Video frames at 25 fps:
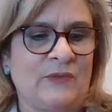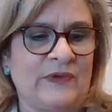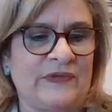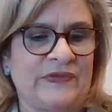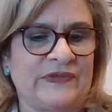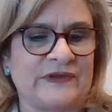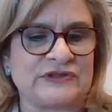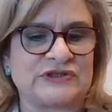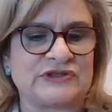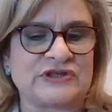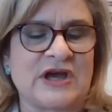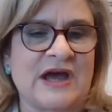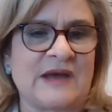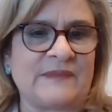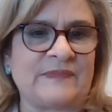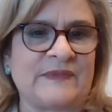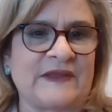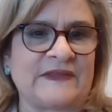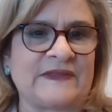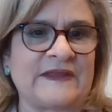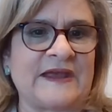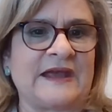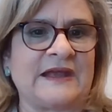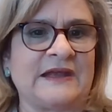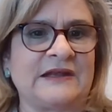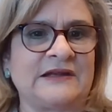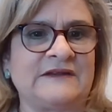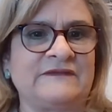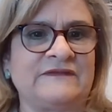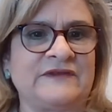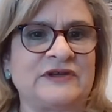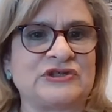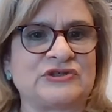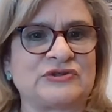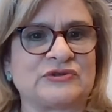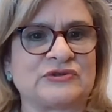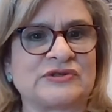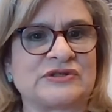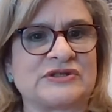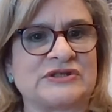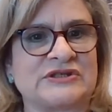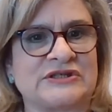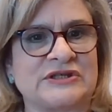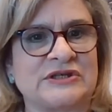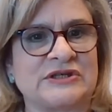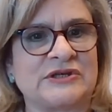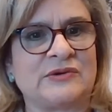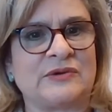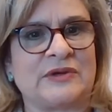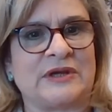with the job that individual is
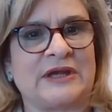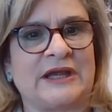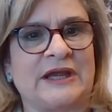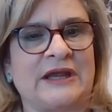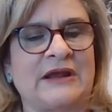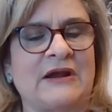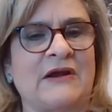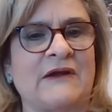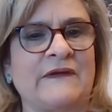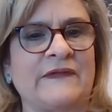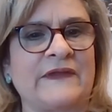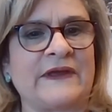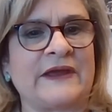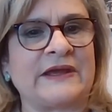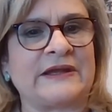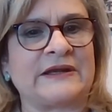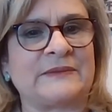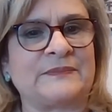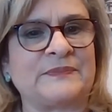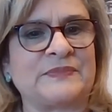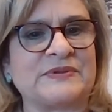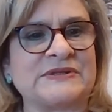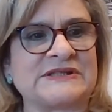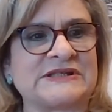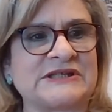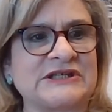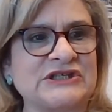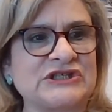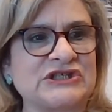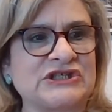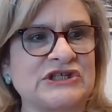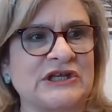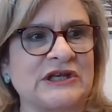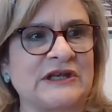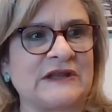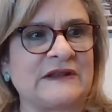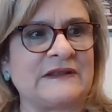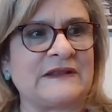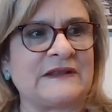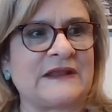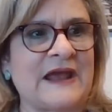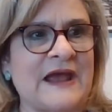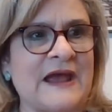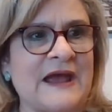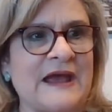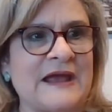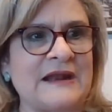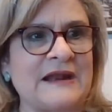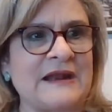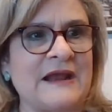doing, are they in a position
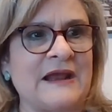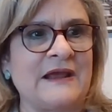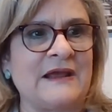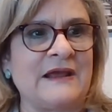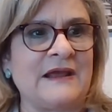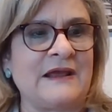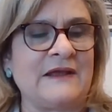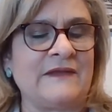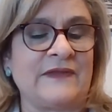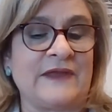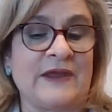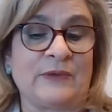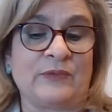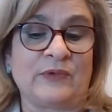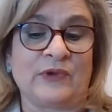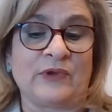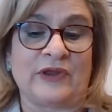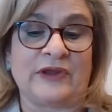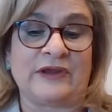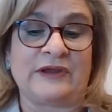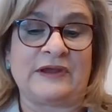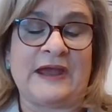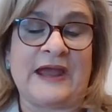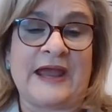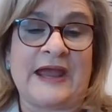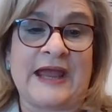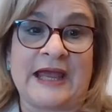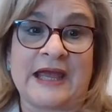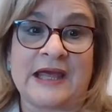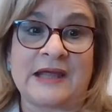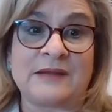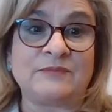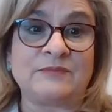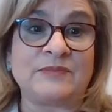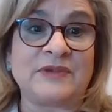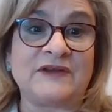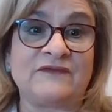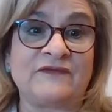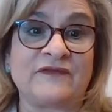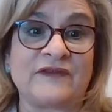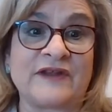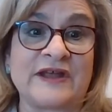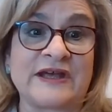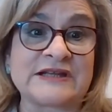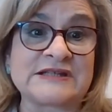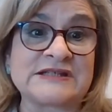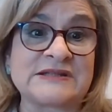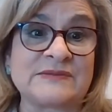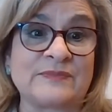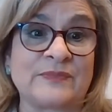that they really can be
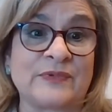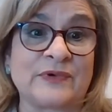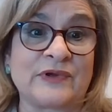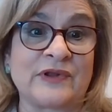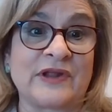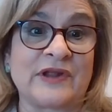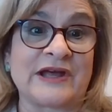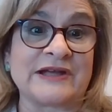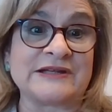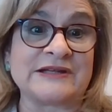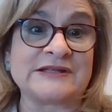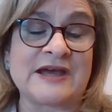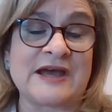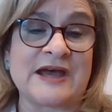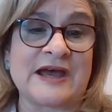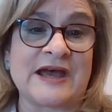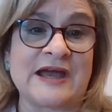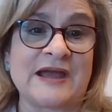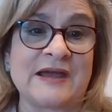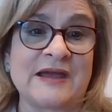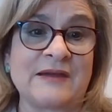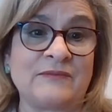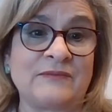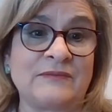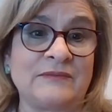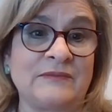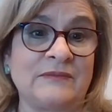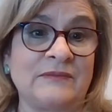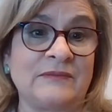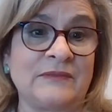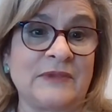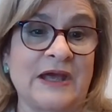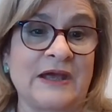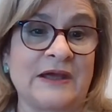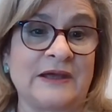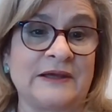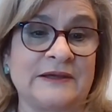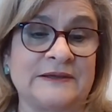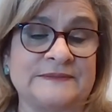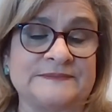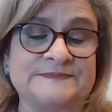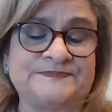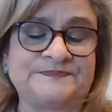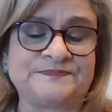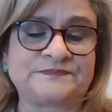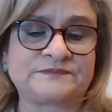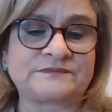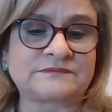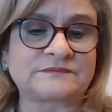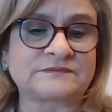flexible on time,
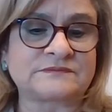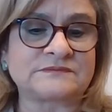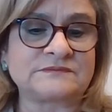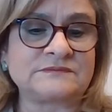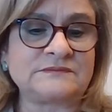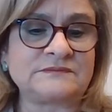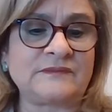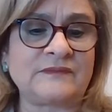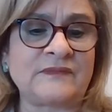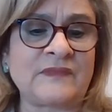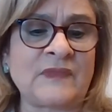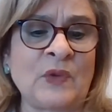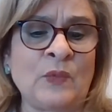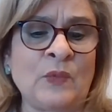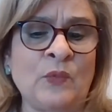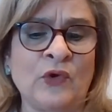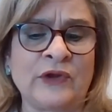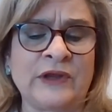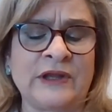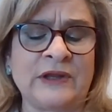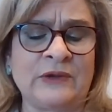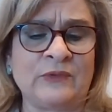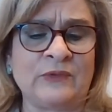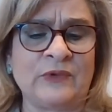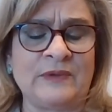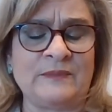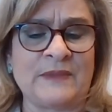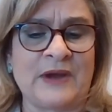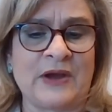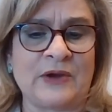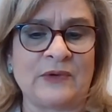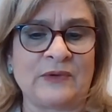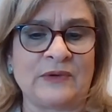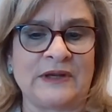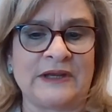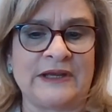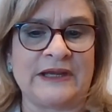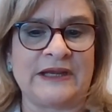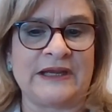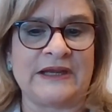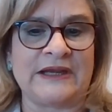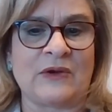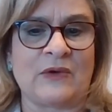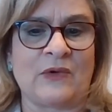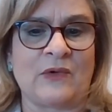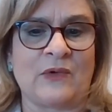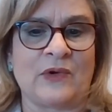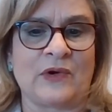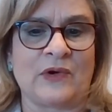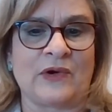working remotely,
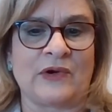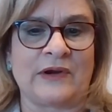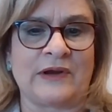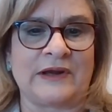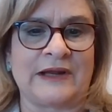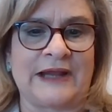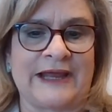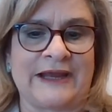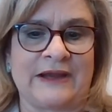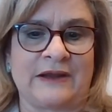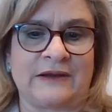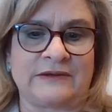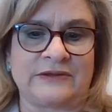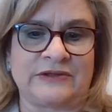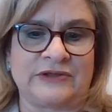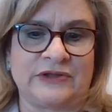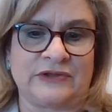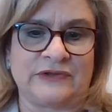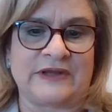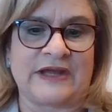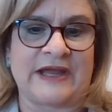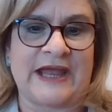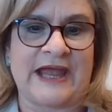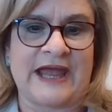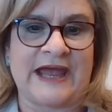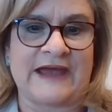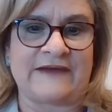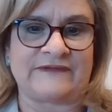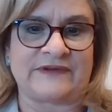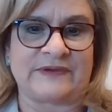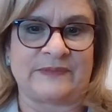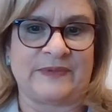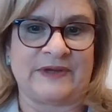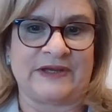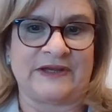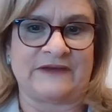or do they have